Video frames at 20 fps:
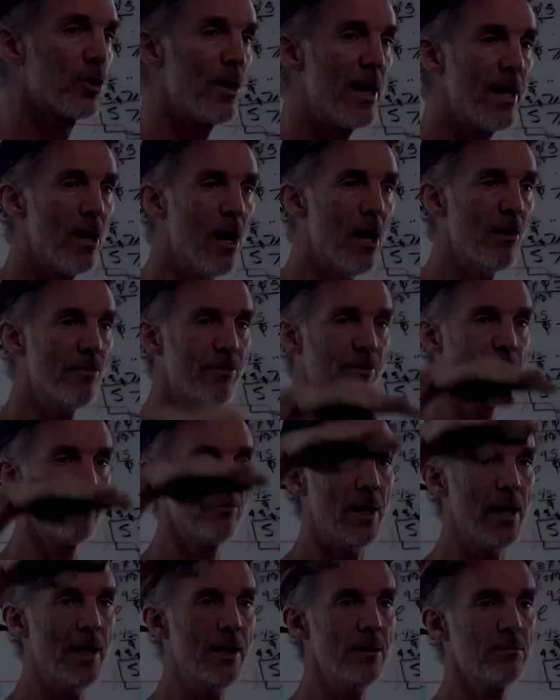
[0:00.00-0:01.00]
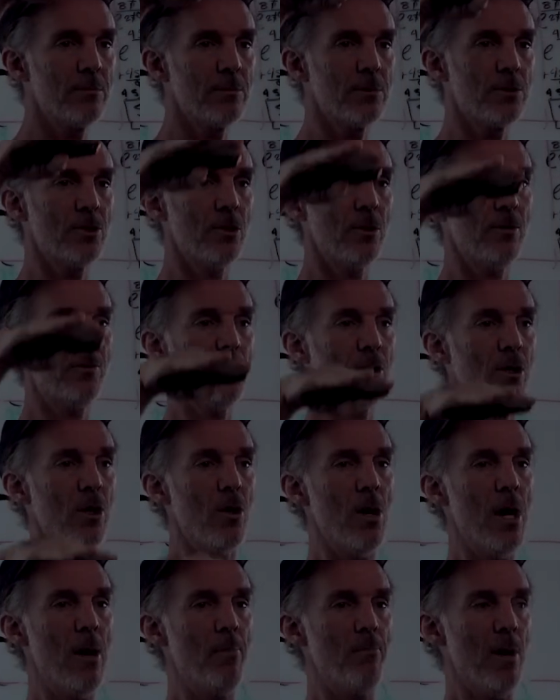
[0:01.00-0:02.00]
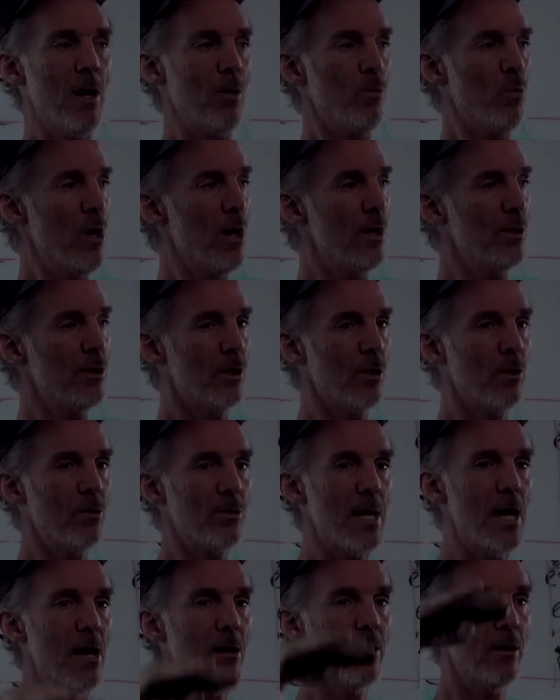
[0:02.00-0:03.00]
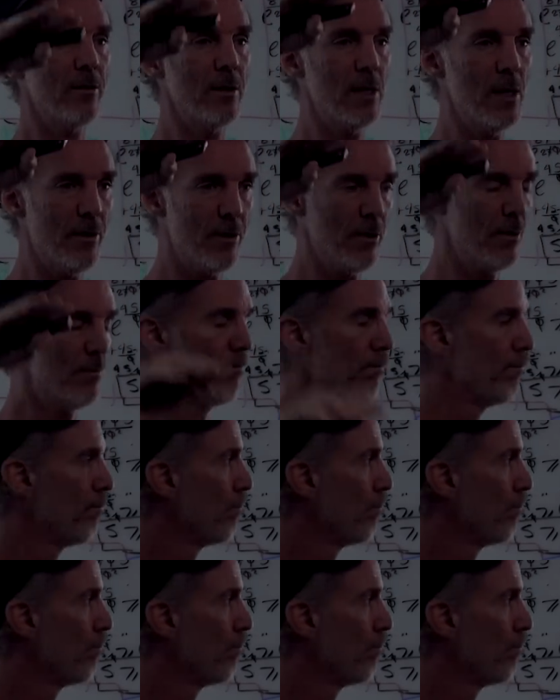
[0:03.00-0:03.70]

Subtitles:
trade-off, right? So if you go up on one, you go down on the other.